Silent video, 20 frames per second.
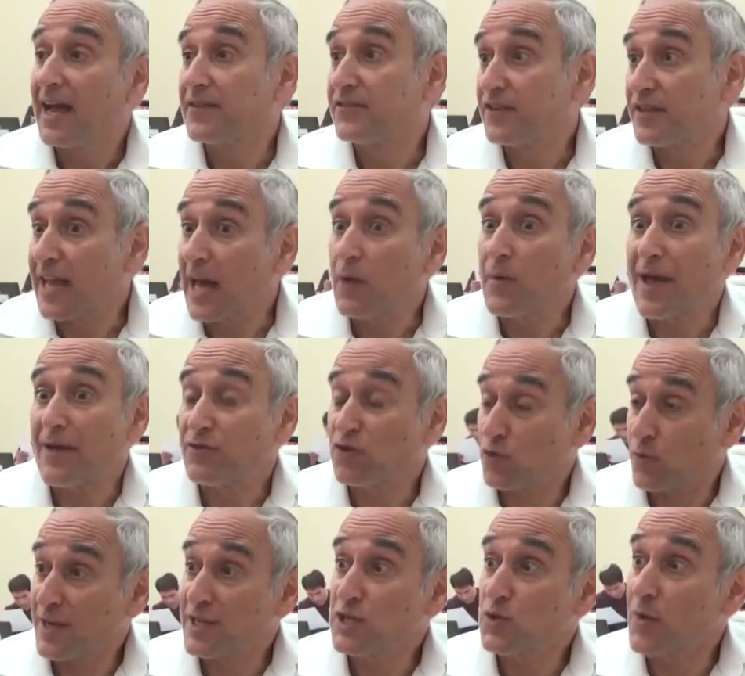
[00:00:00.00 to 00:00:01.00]
And today we have
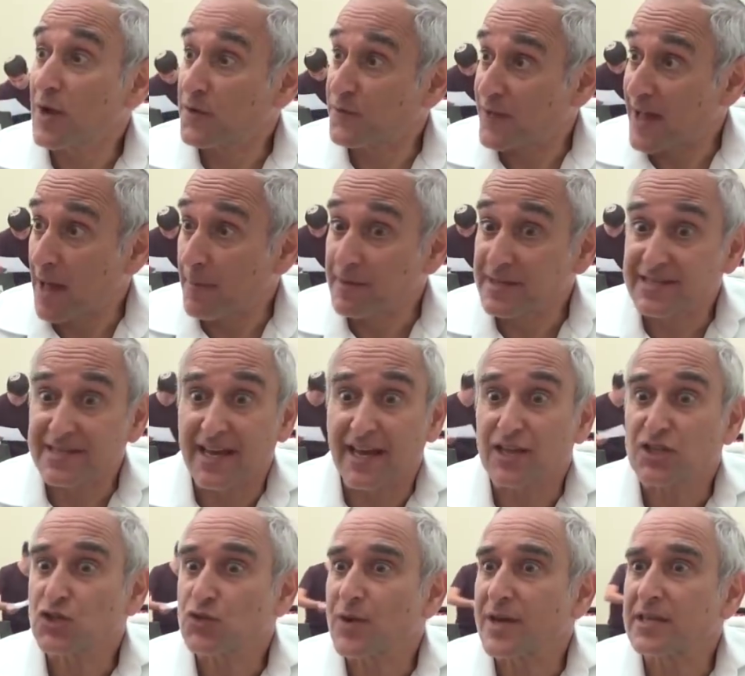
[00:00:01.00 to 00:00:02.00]
21 families
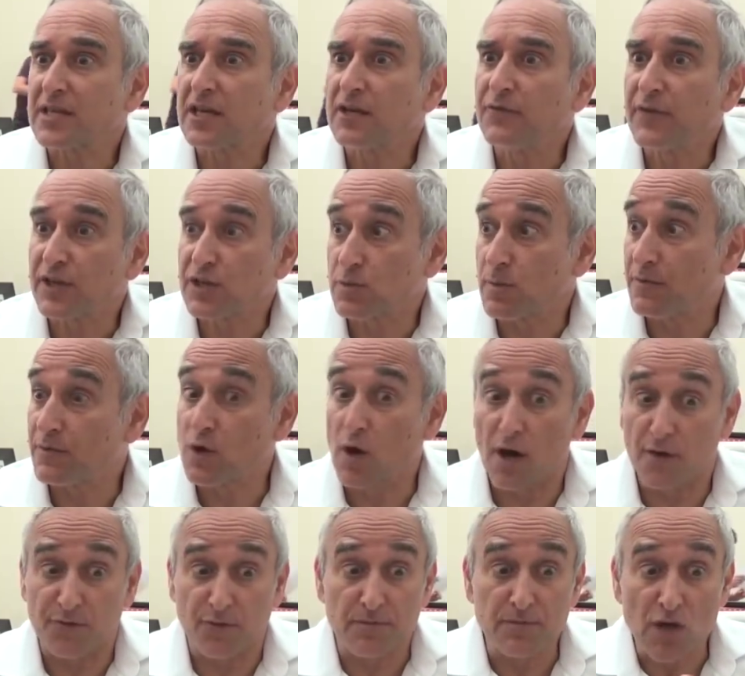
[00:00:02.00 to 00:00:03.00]
there, strength conviction. We've
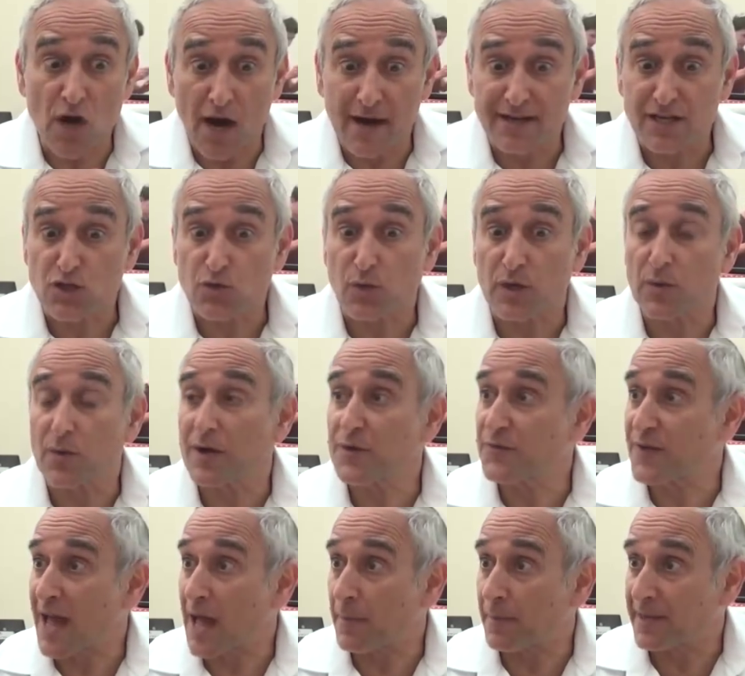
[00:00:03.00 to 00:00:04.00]
gone from 9 to 21
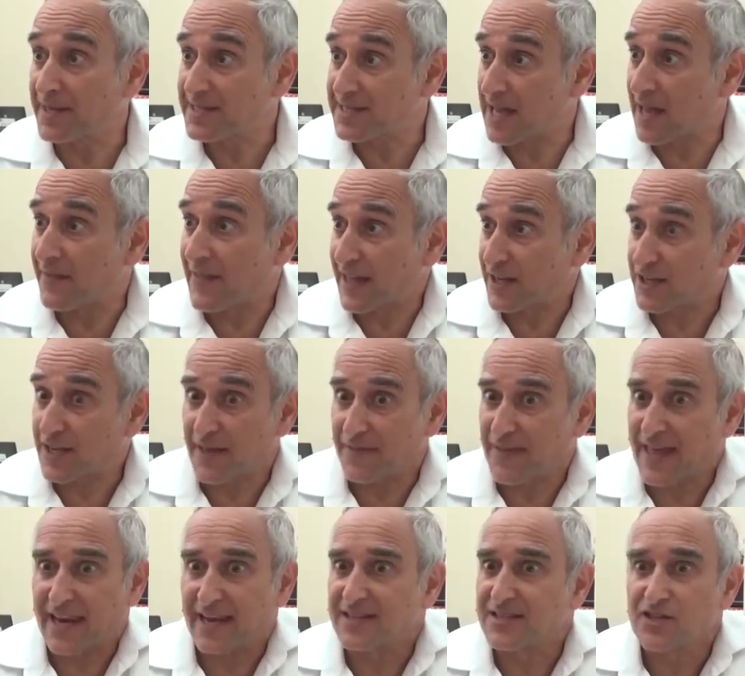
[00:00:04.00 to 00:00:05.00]
families, and
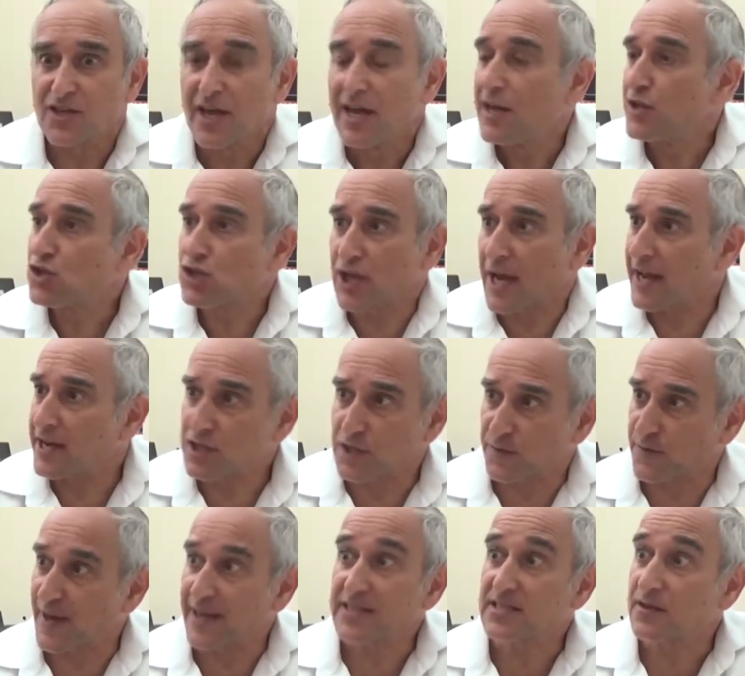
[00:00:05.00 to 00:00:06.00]
that has changed
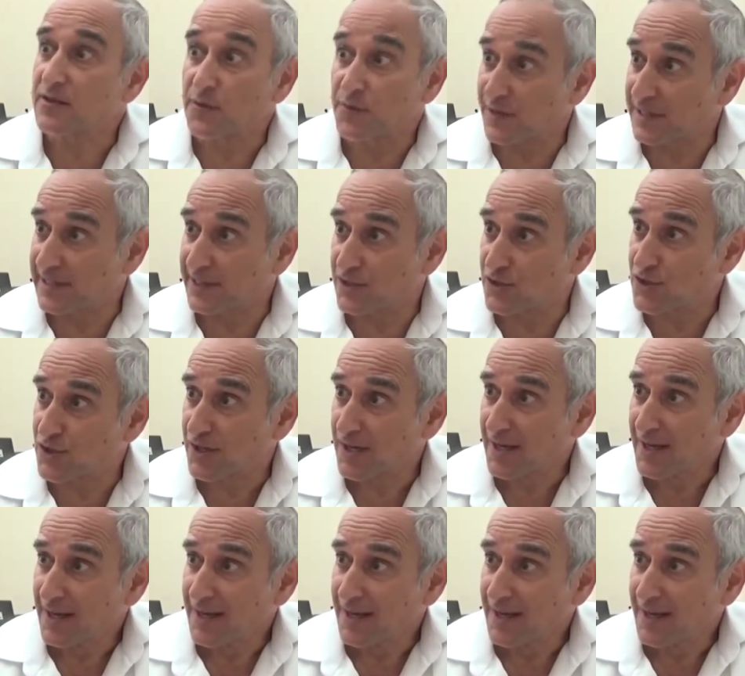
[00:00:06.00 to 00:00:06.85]
the face of the village.